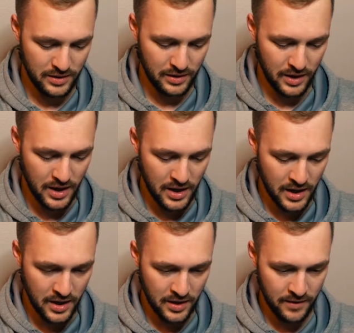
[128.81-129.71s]

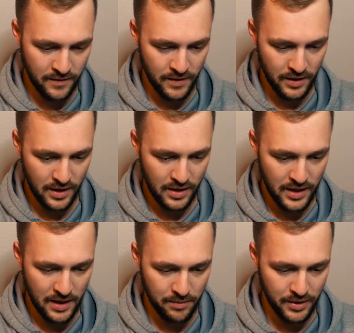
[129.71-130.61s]
Love
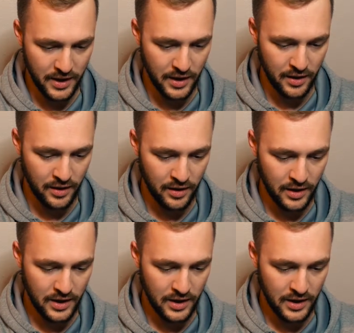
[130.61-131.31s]
that player.